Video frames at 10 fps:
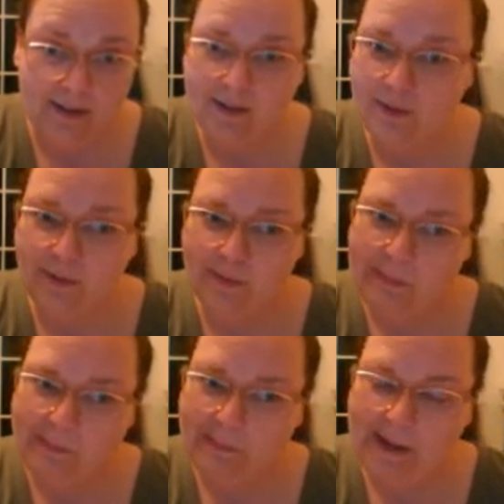
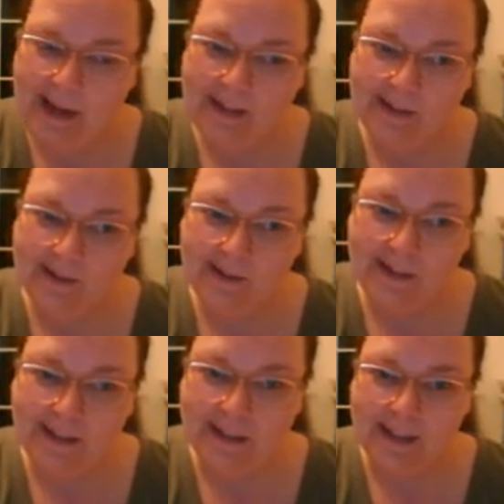nope, can't start a
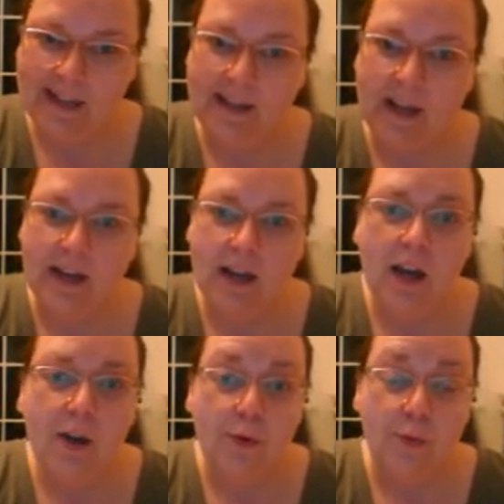sentence like that.
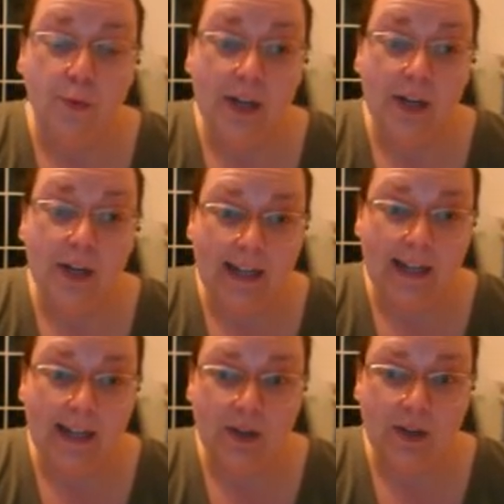
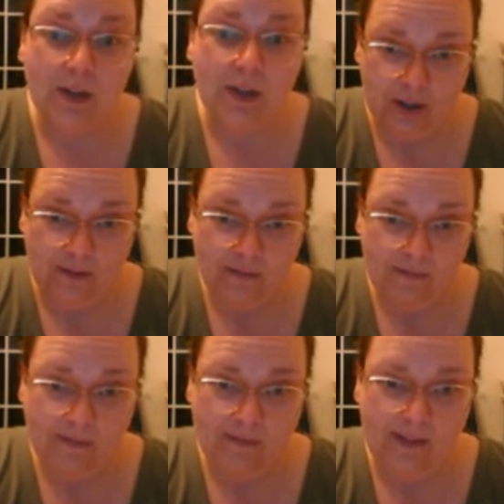Restate the question
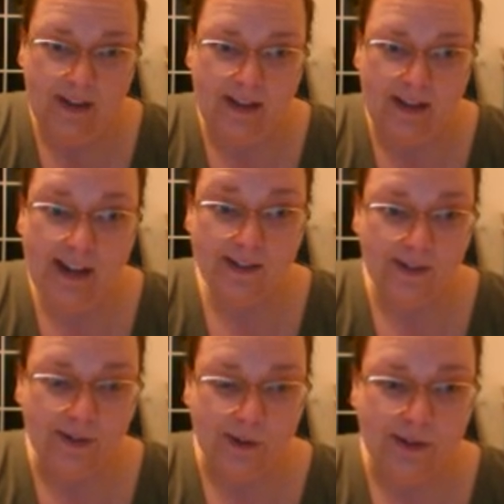and then
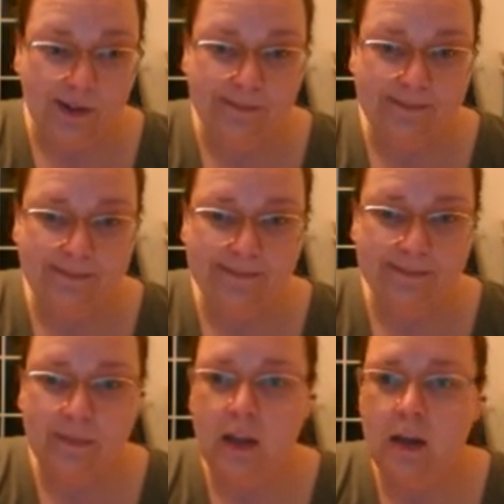answer the question.
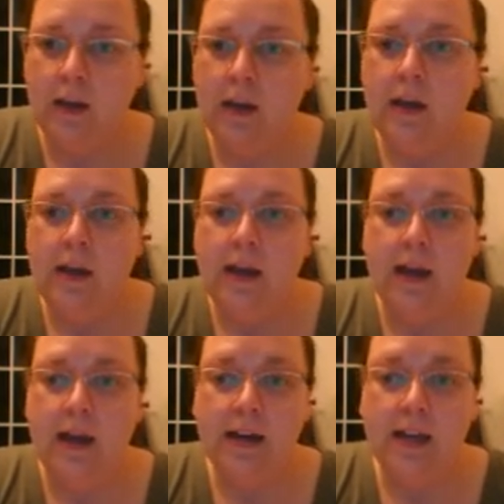
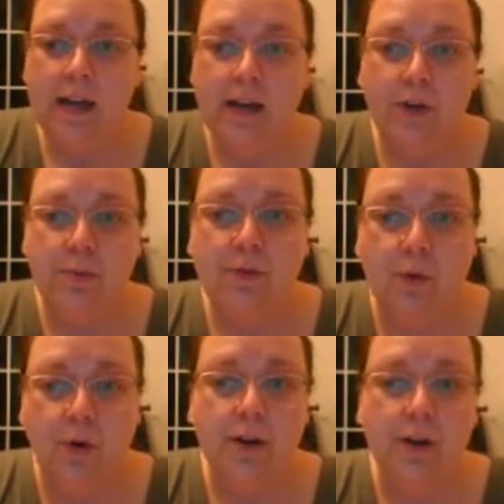And then again for number
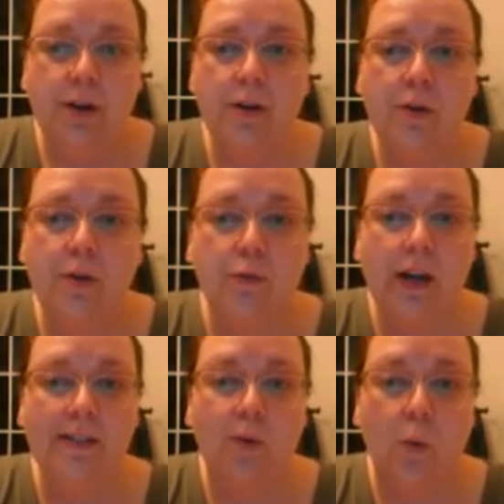4,
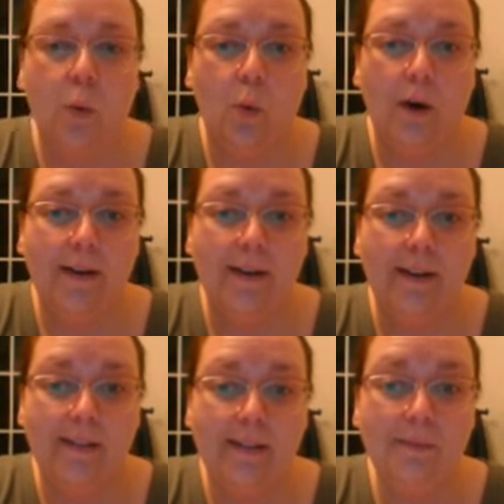write 1
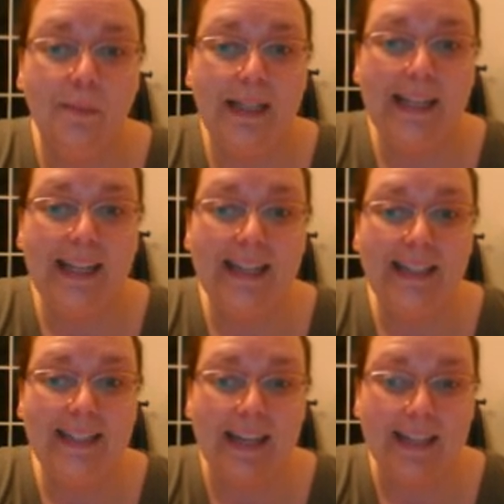
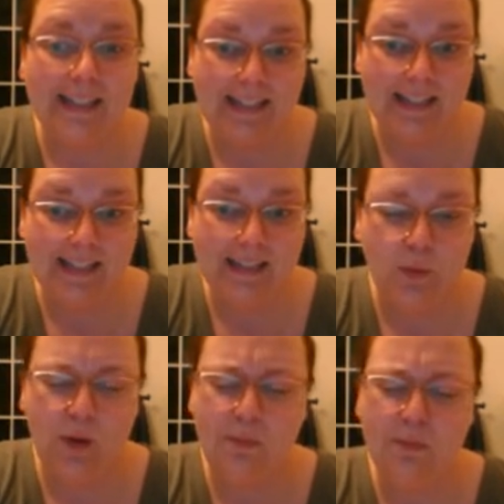complete sentence,
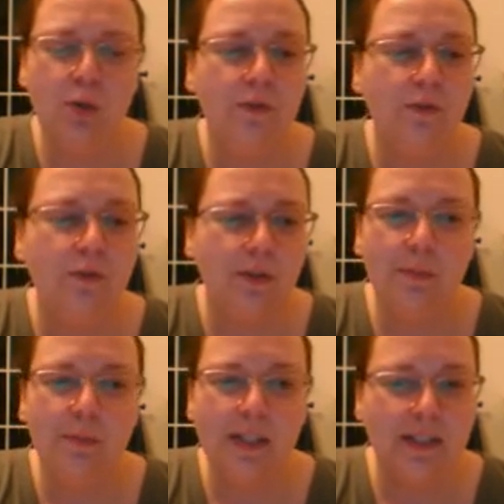1 beautiful
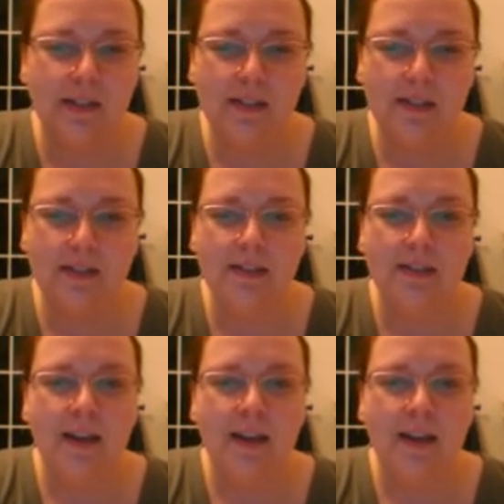complete sentence,